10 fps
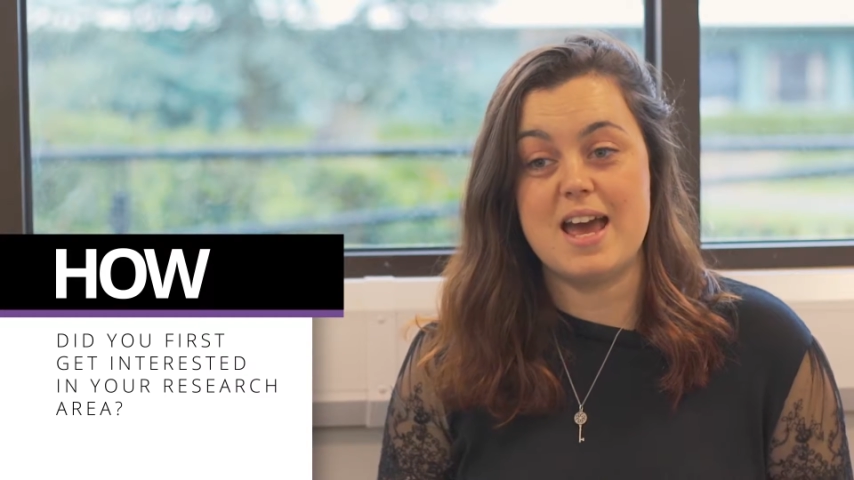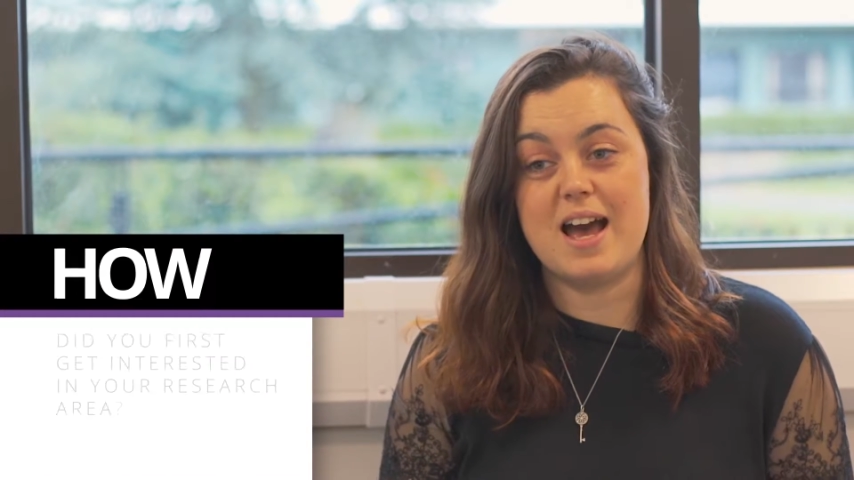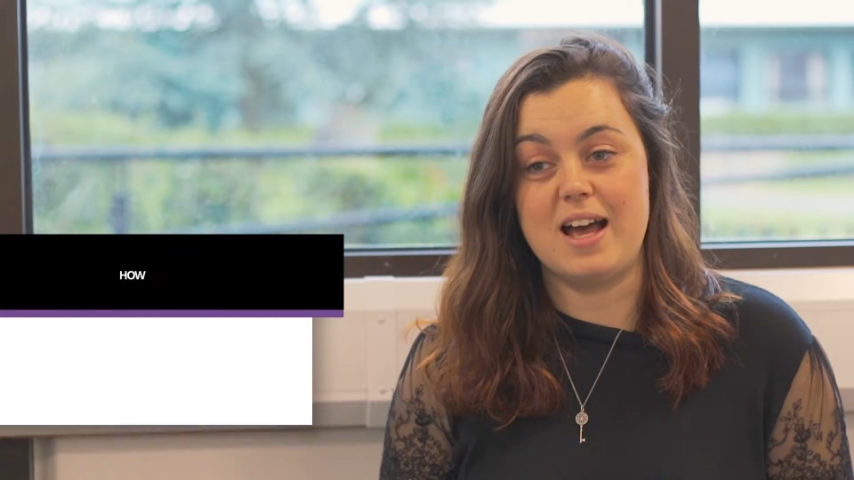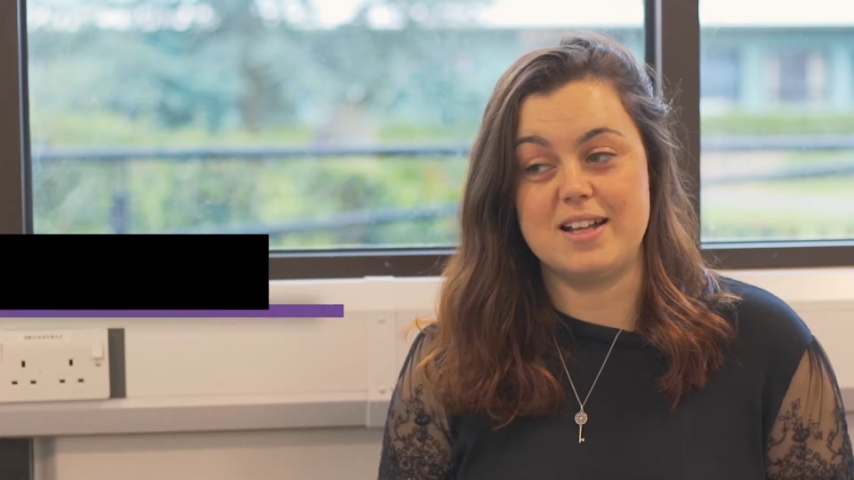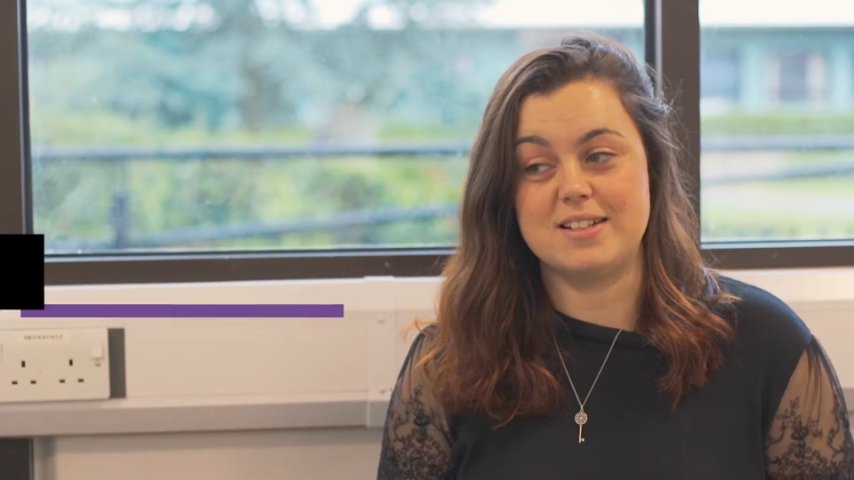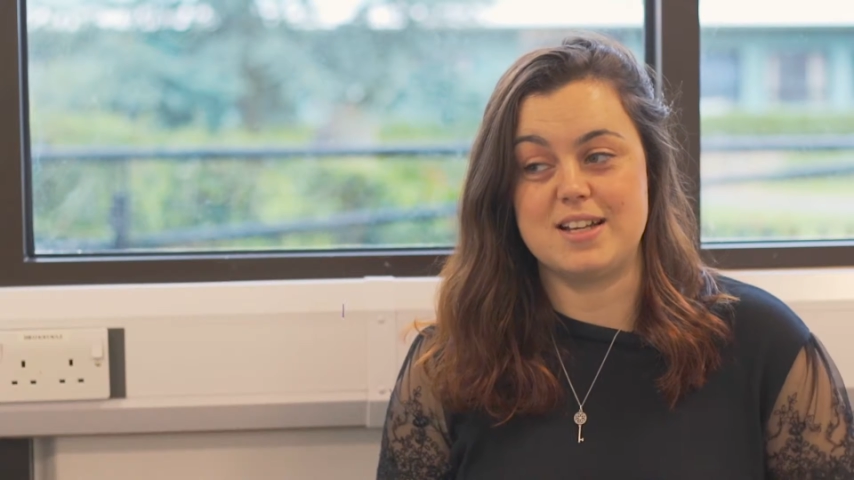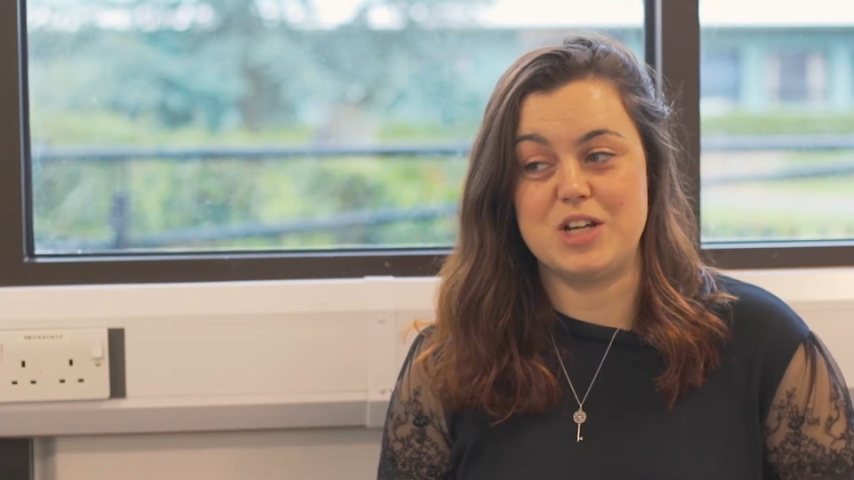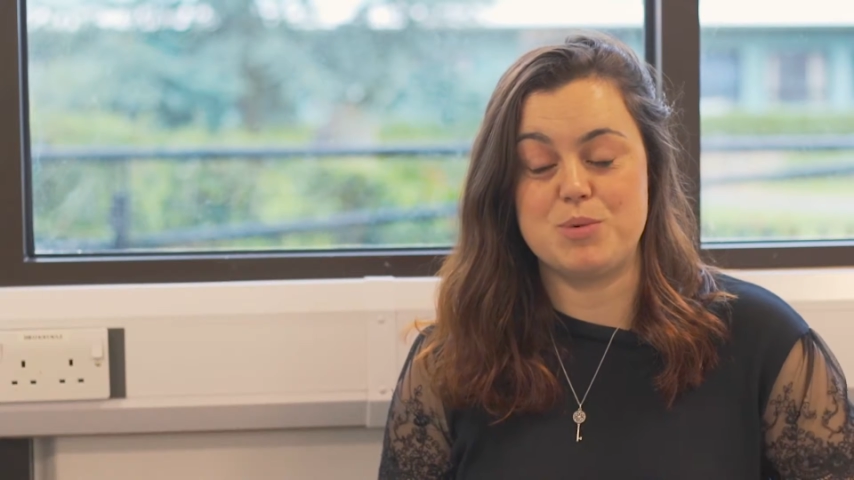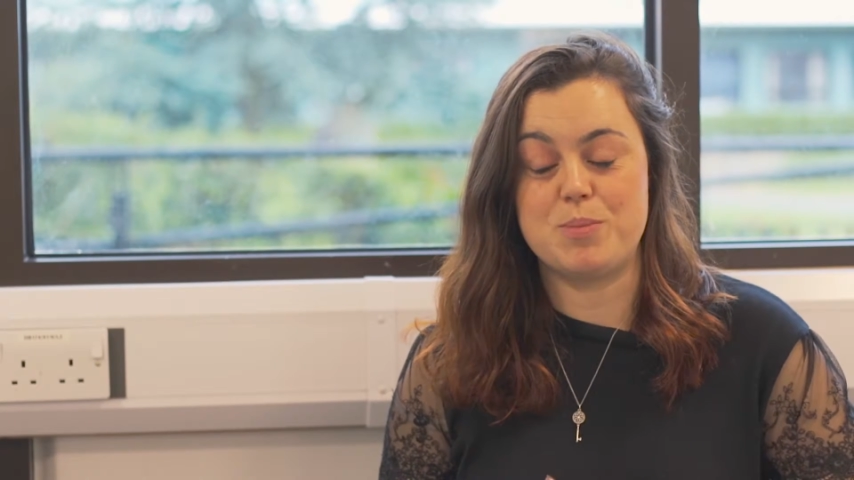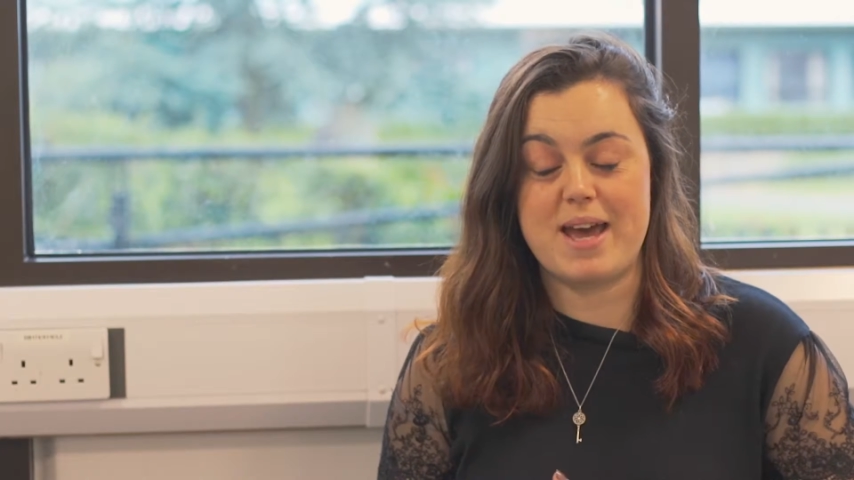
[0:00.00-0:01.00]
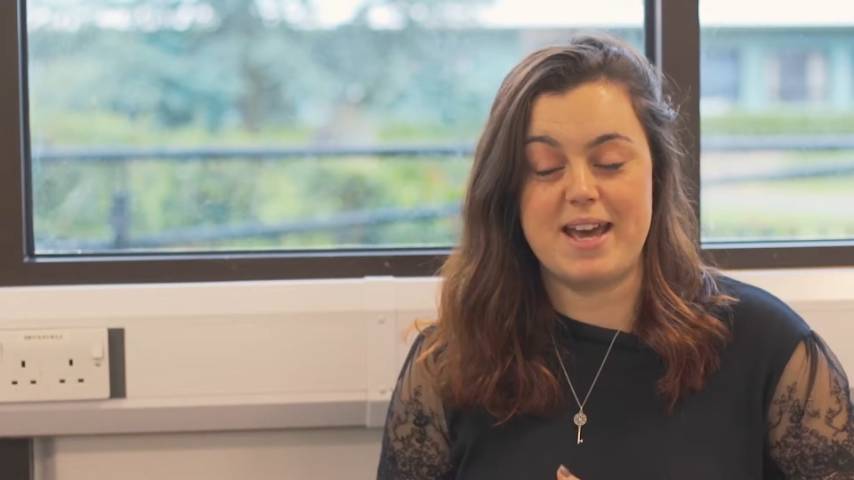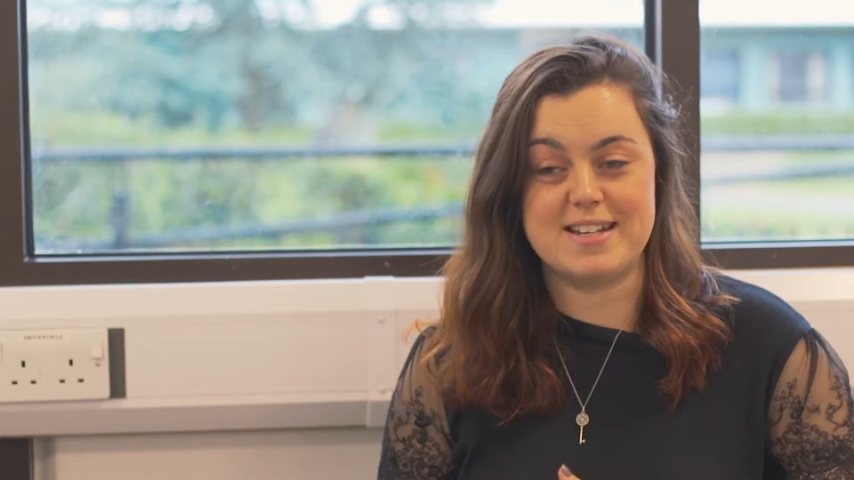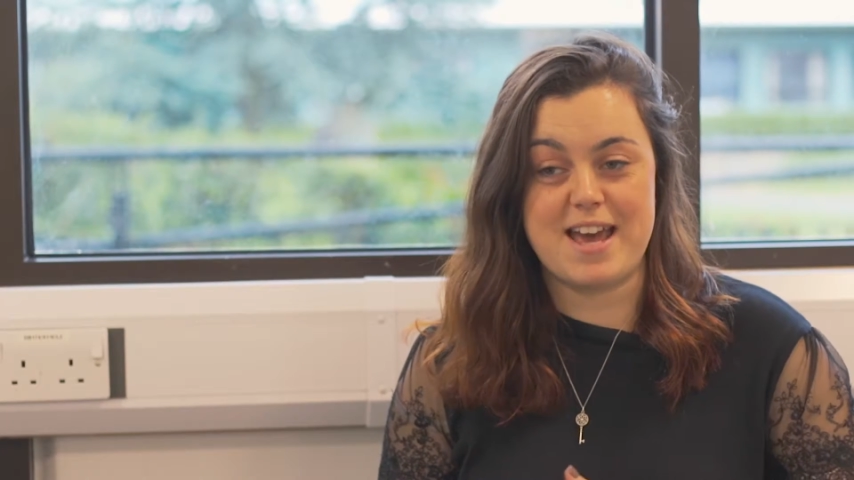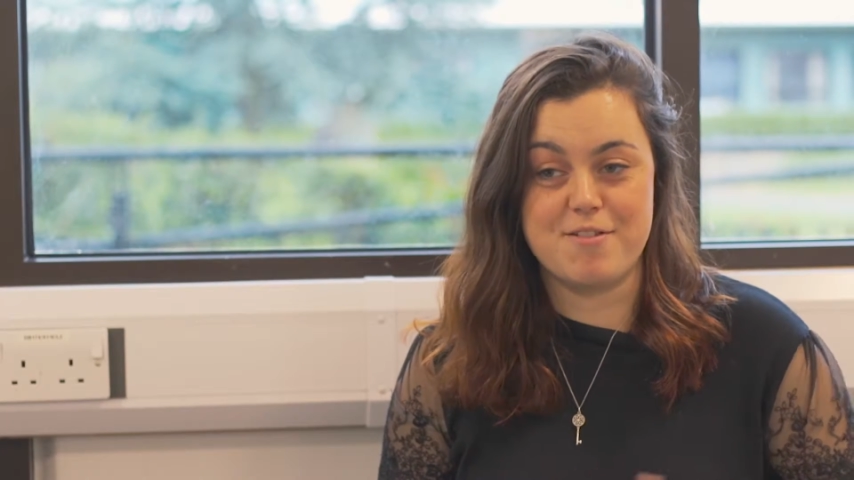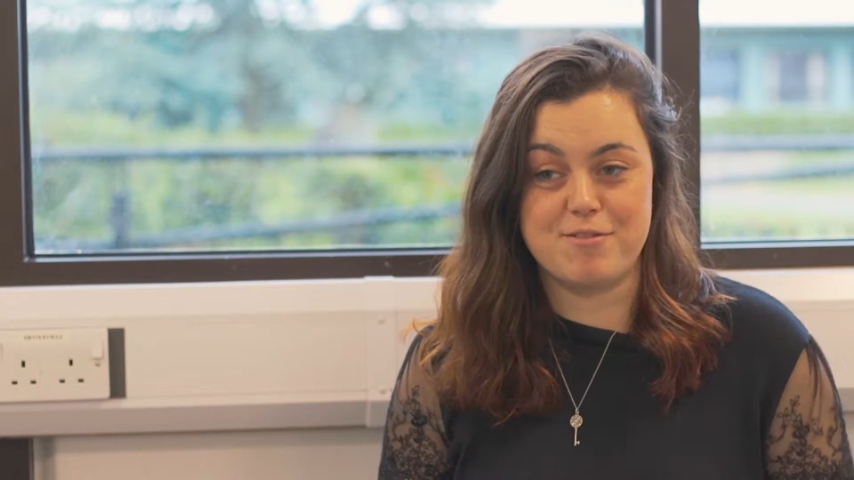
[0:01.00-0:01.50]
and I'd prepared
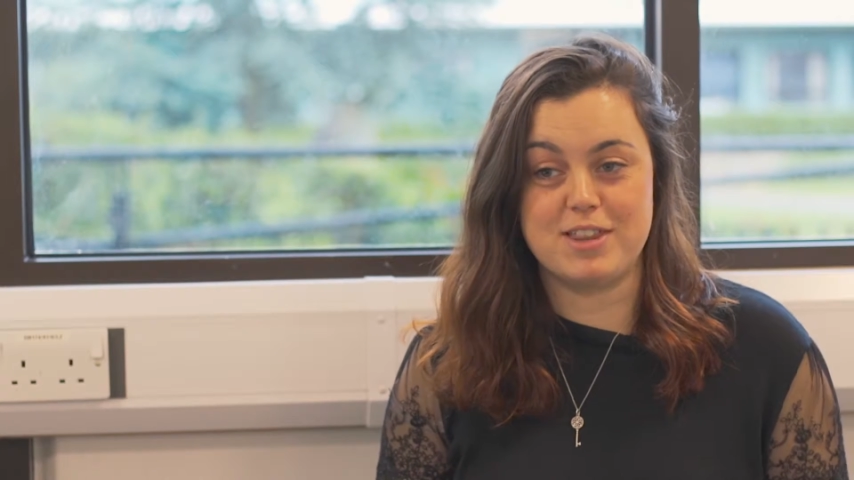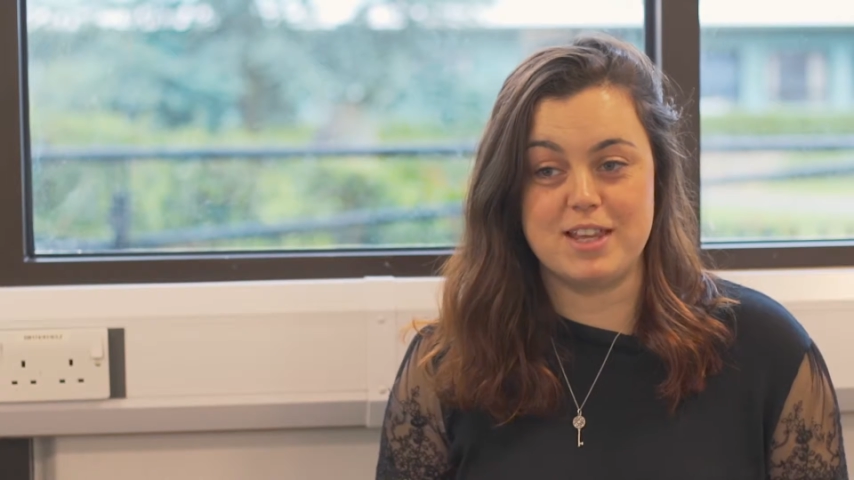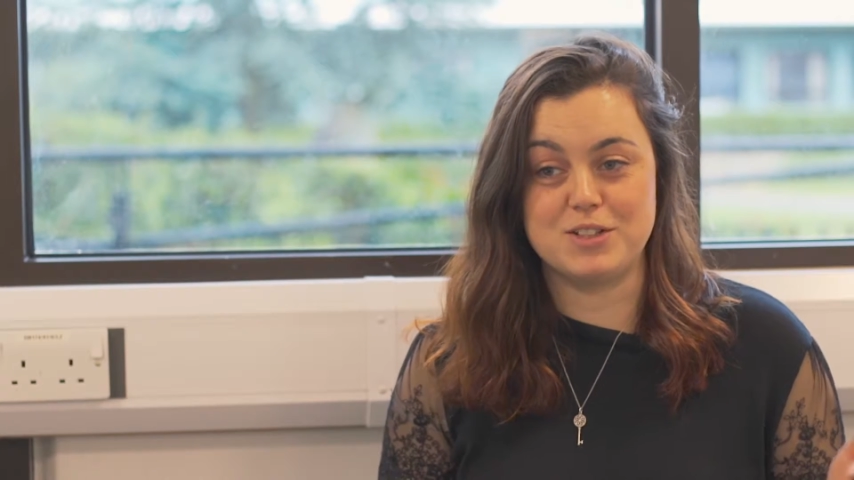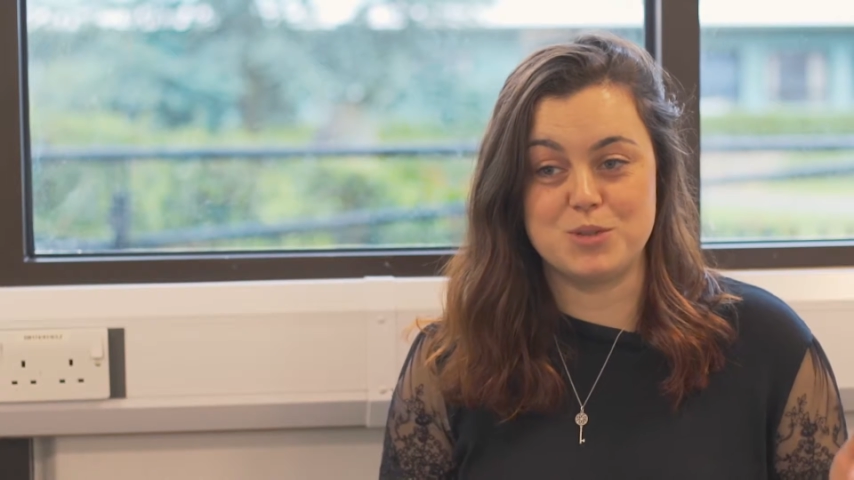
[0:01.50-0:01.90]
everything